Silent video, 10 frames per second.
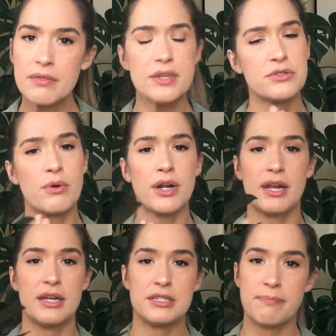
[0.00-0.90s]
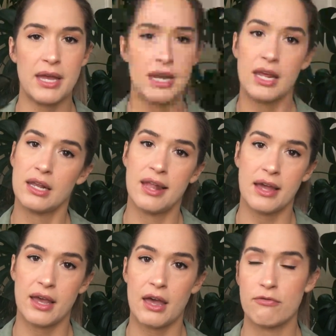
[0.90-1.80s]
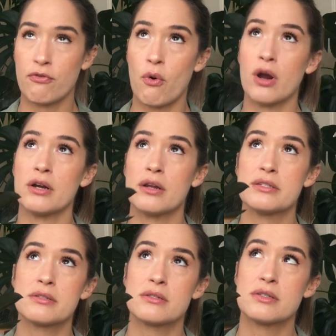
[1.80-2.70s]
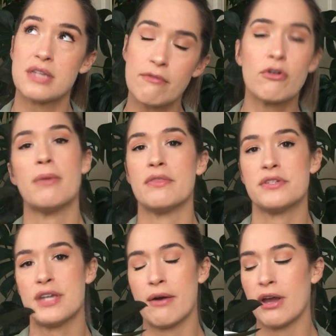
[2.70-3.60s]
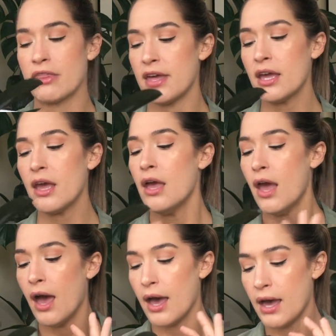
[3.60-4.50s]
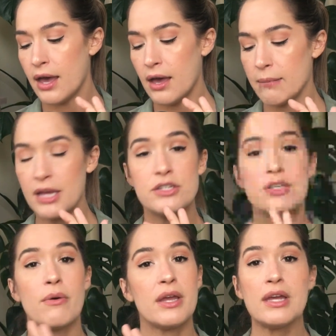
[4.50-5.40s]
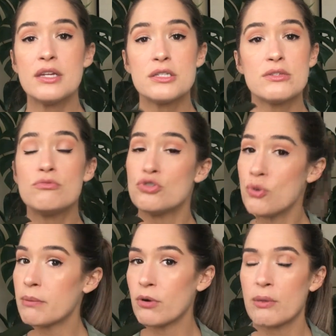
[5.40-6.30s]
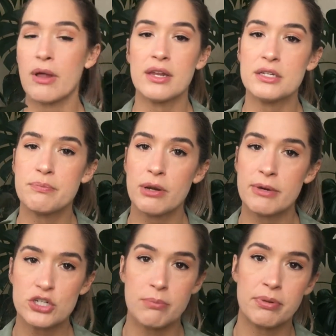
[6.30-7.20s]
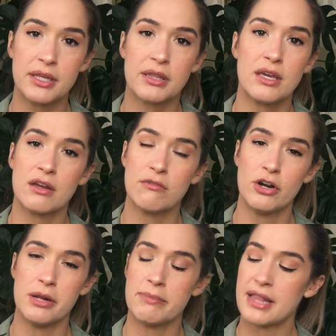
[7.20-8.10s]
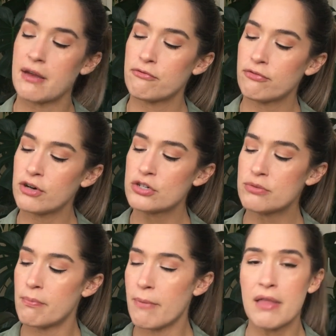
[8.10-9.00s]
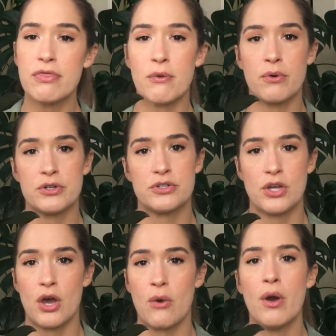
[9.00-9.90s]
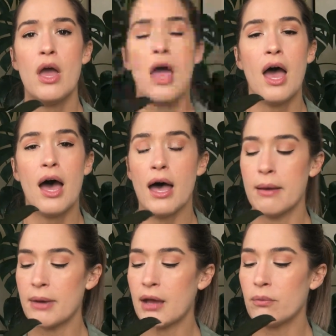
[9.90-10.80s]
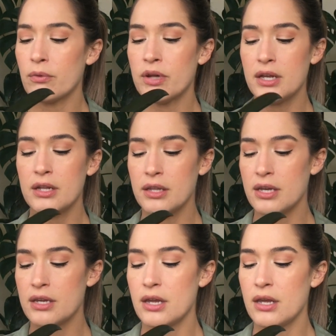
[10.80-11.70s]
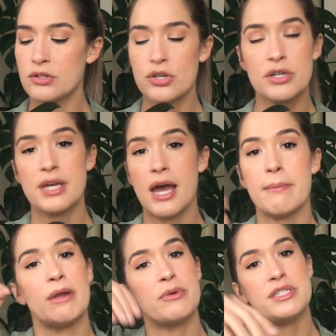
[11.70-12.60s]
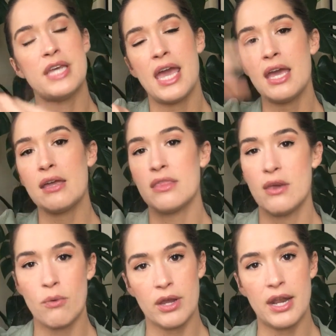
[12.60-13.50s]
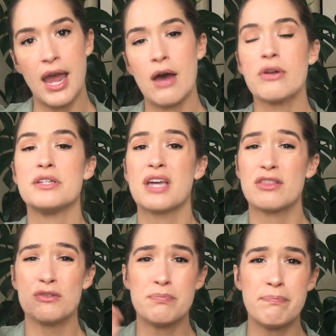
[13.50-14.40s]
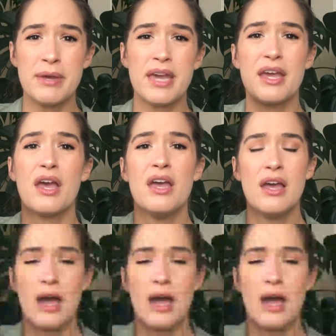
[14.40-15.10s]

this orchid has been in leca for several months now, I think. And so it is doing pretty well. It is pretty much completely converted. But that first month or so, I really took time and would take the orchid out. It's got those big,